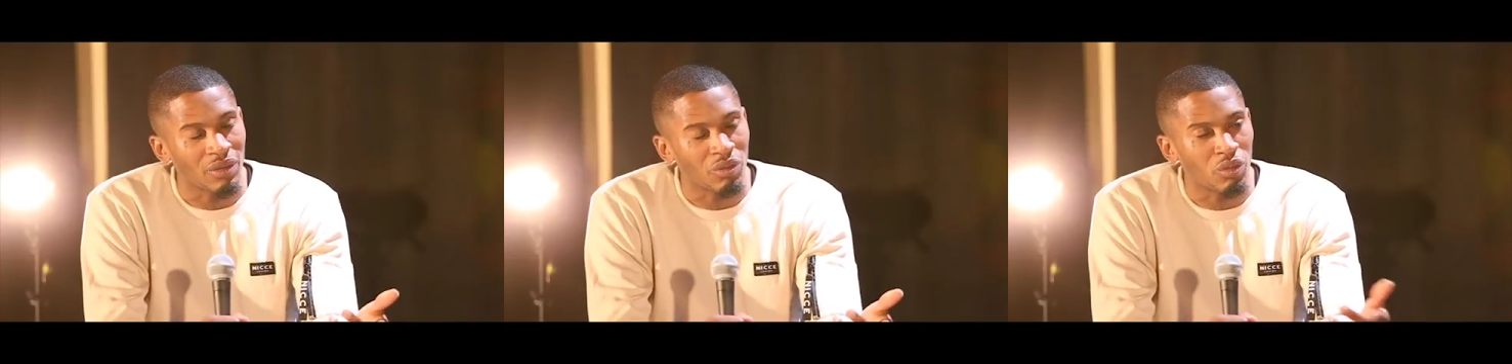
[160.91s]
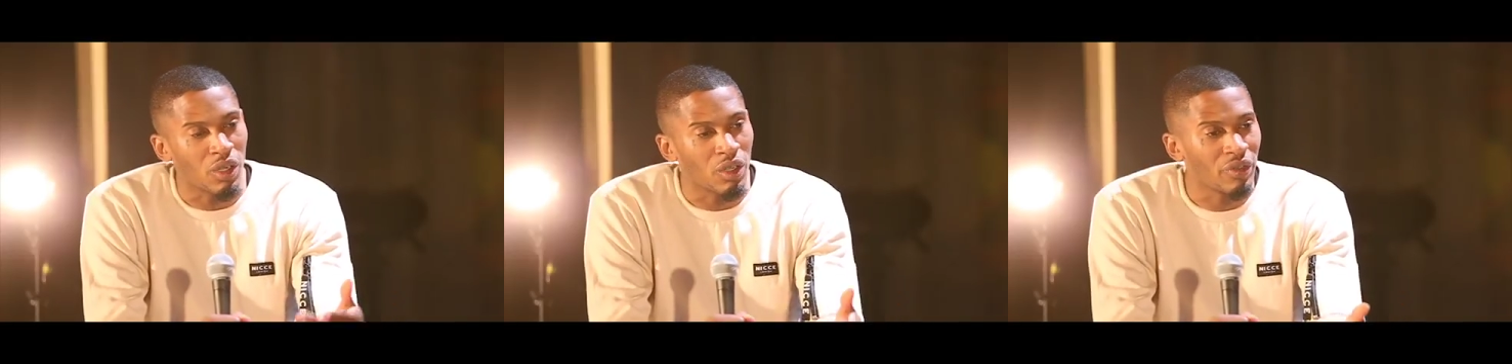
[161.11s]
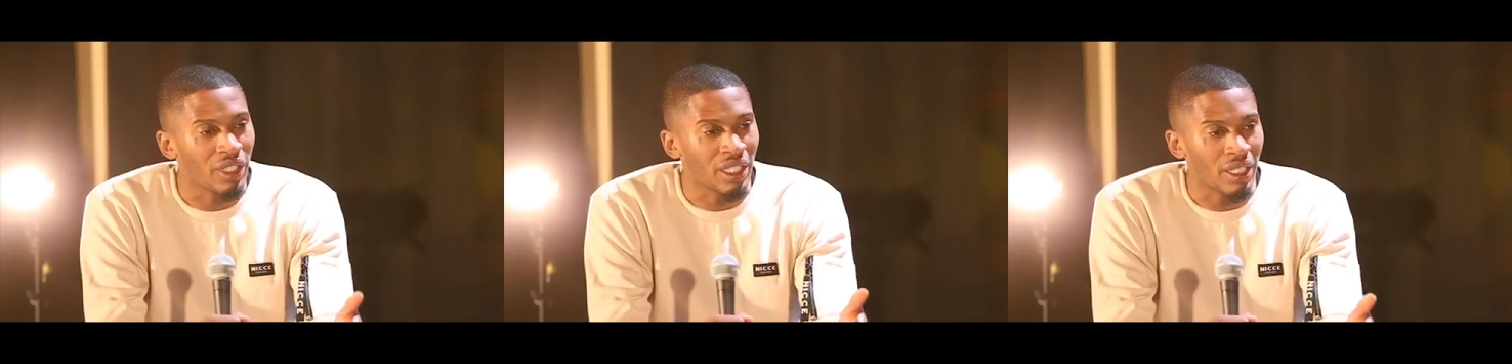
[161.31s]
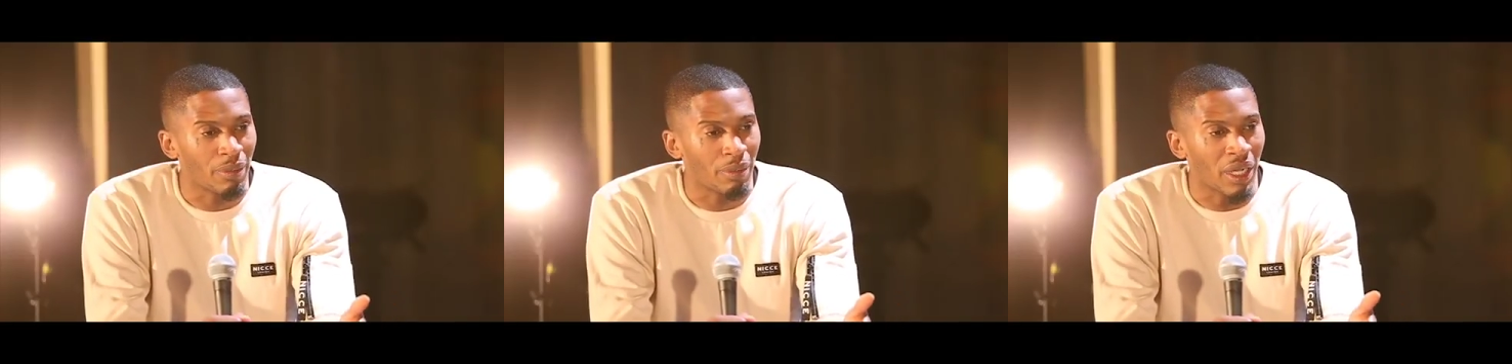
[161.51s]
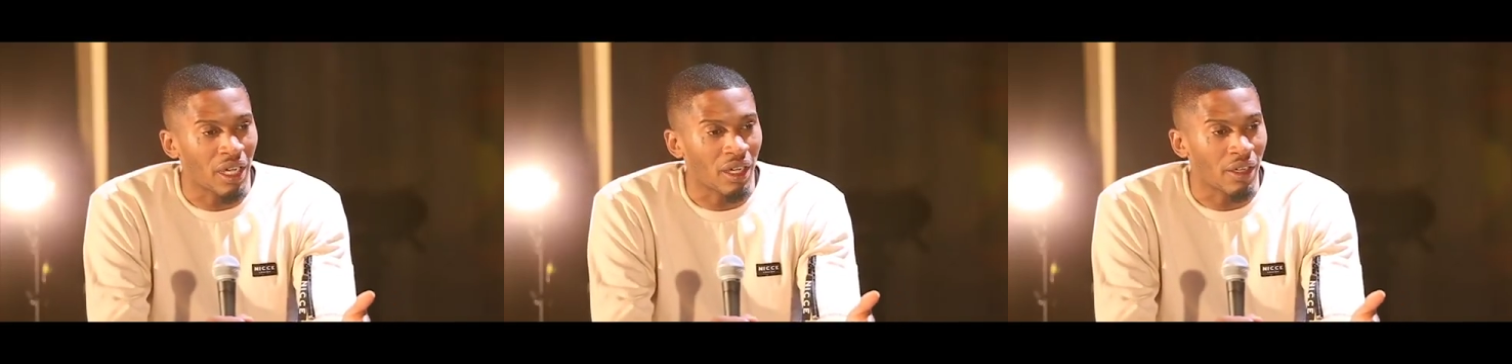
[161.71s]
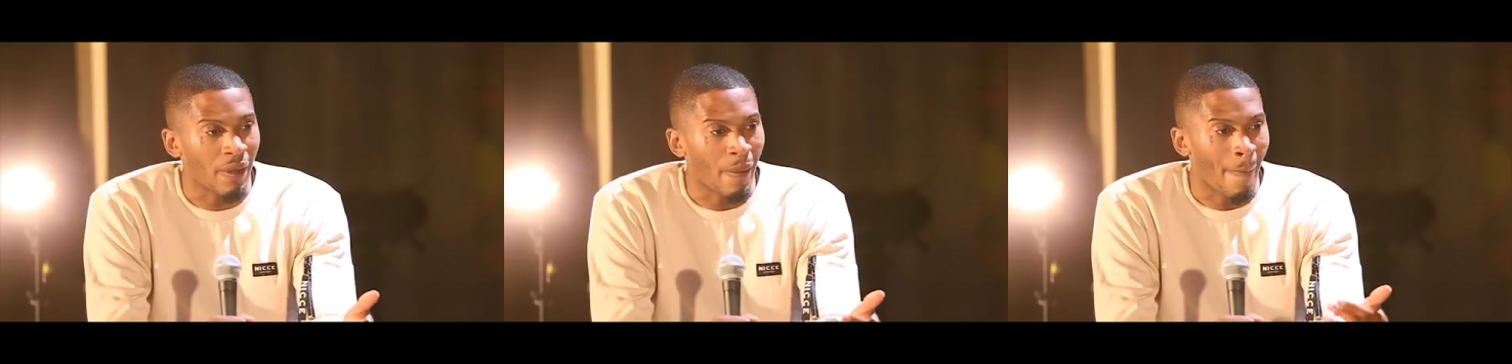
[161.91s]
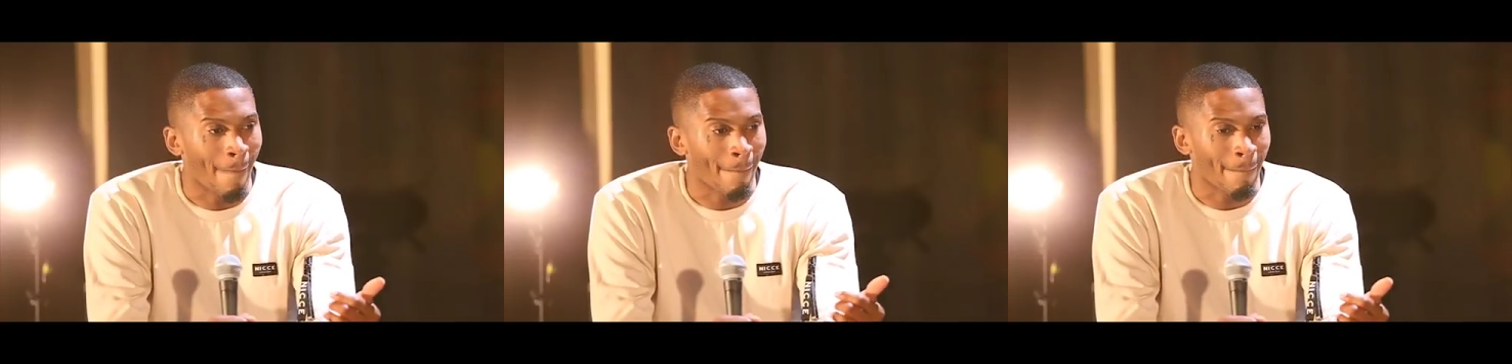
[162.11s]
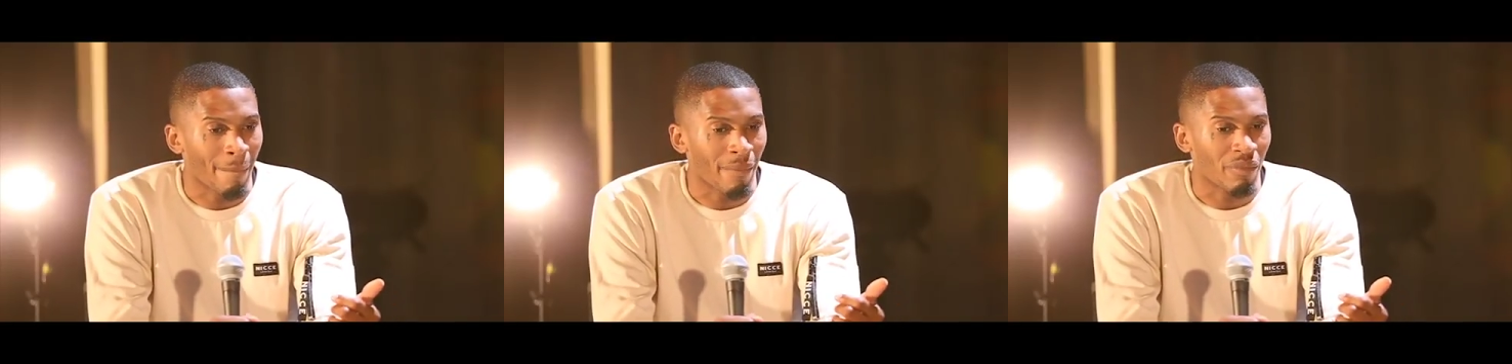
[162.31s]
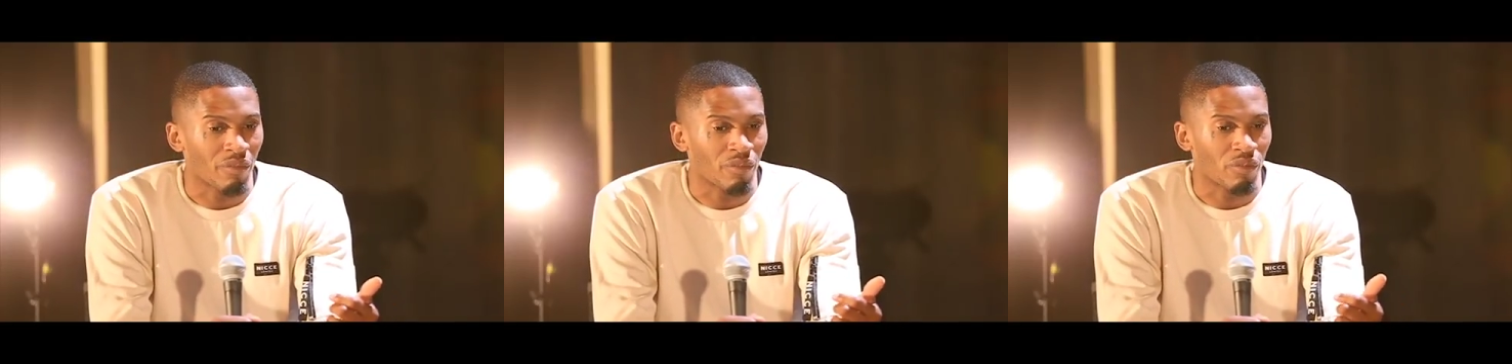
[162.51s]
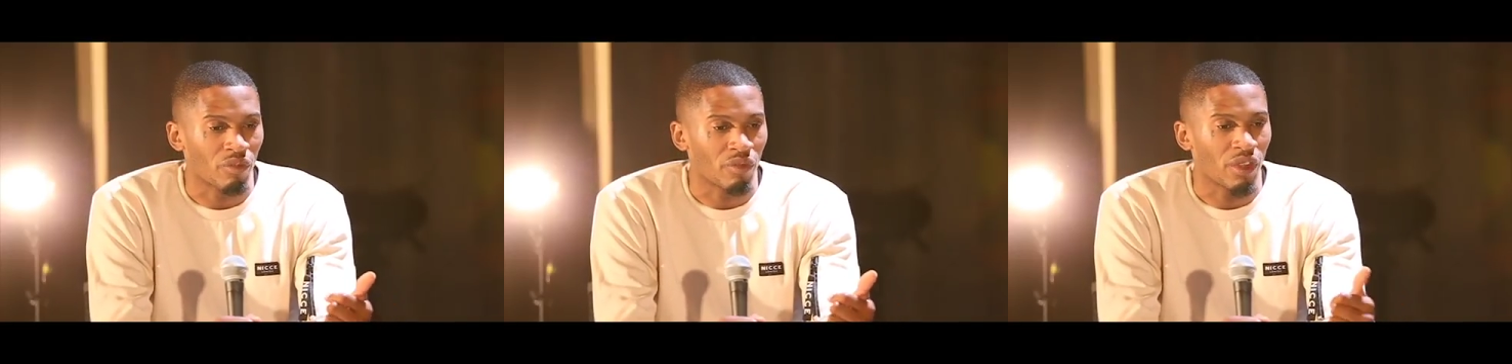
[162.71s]
worrying about,
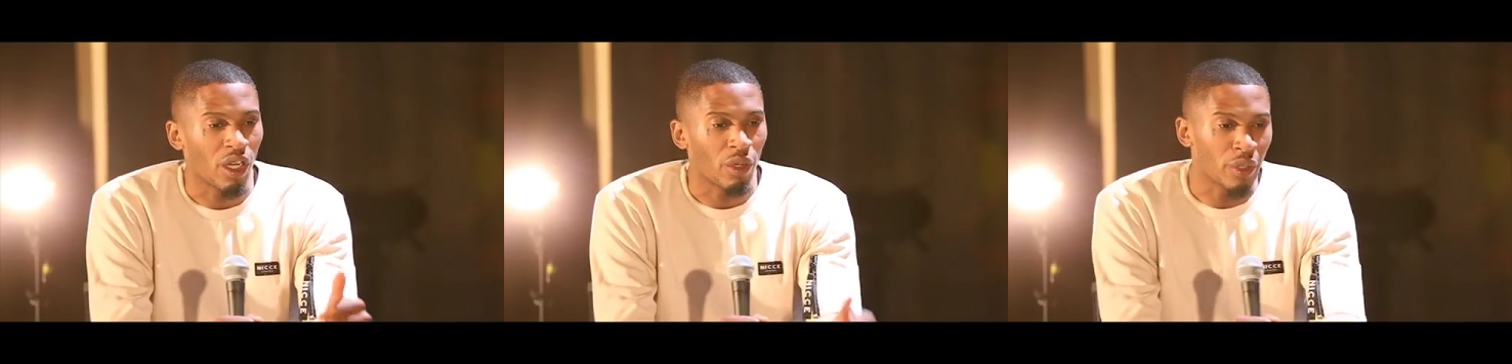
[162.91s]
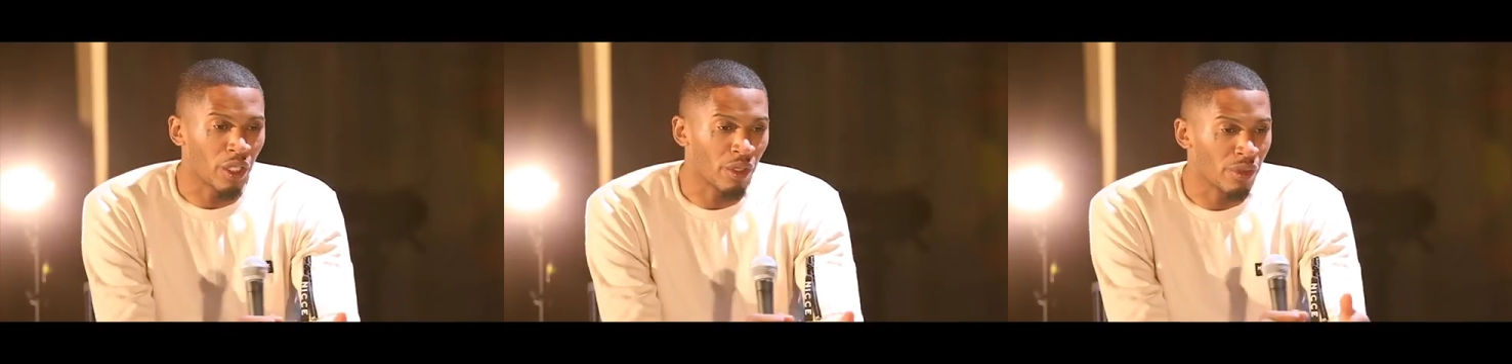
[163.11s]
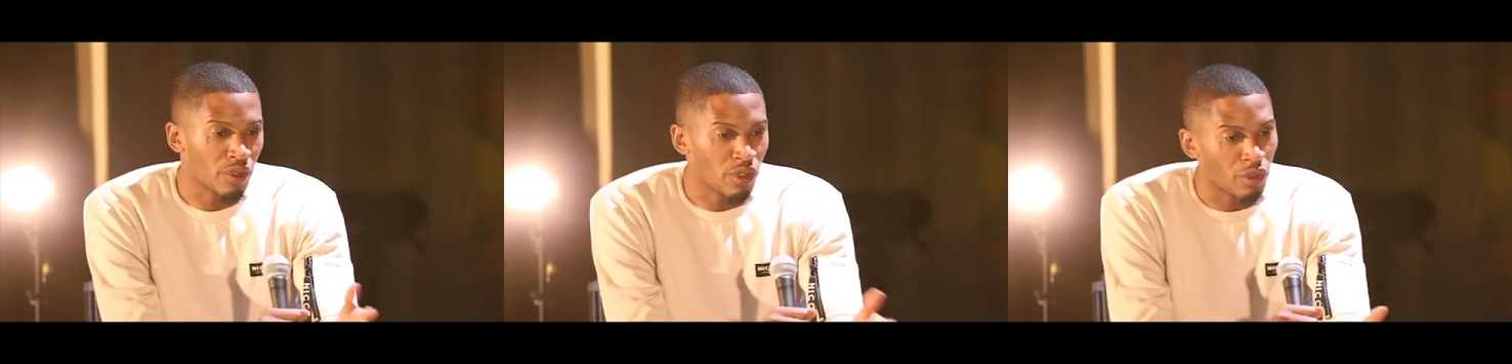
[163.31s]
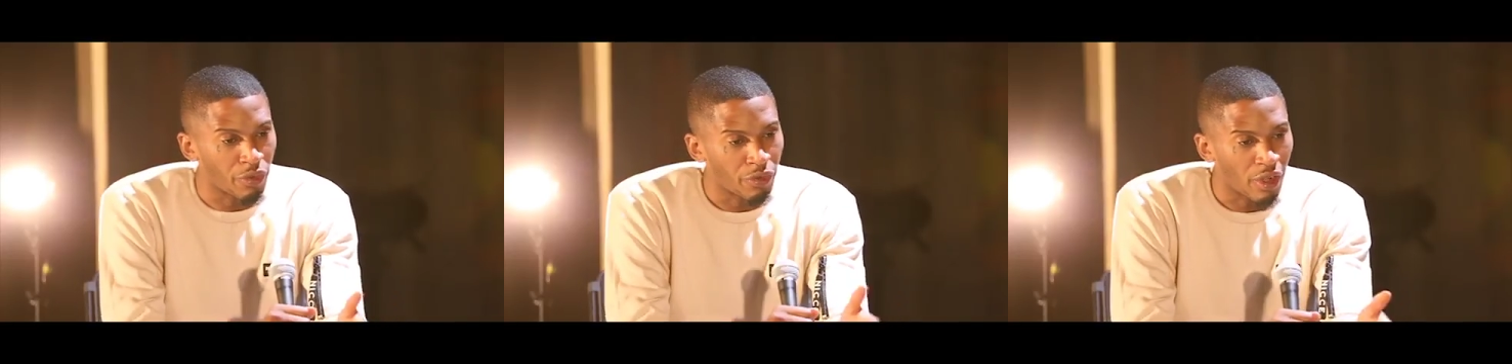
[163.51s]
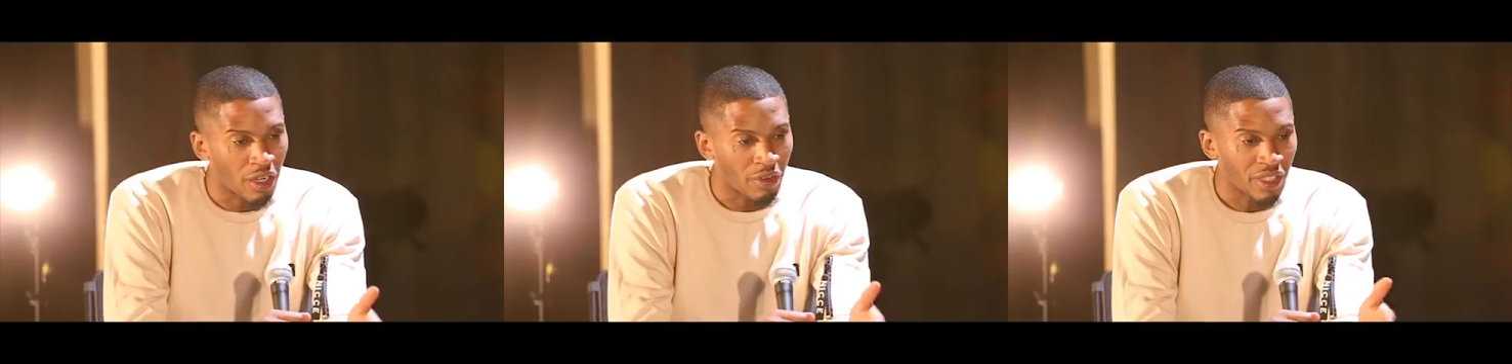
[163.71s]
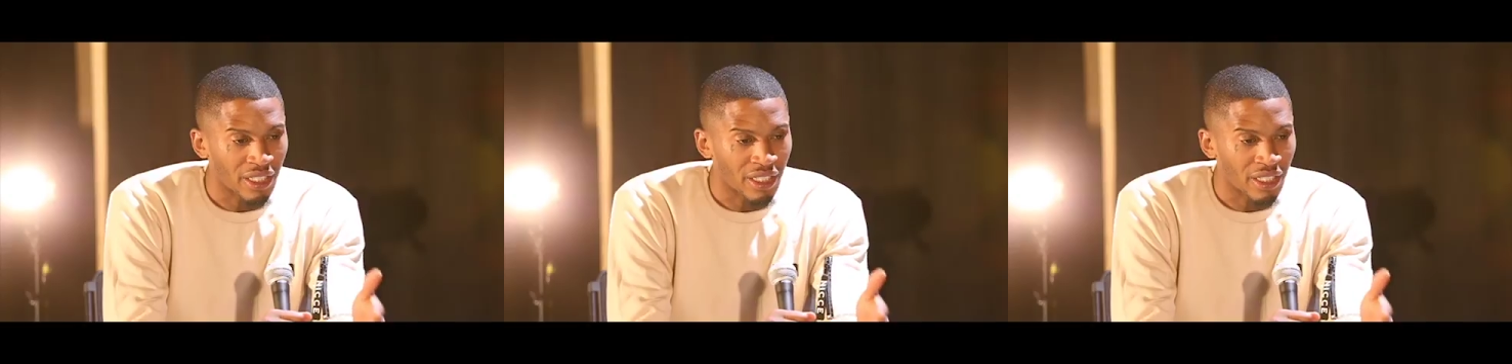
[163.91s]
are we going too far in a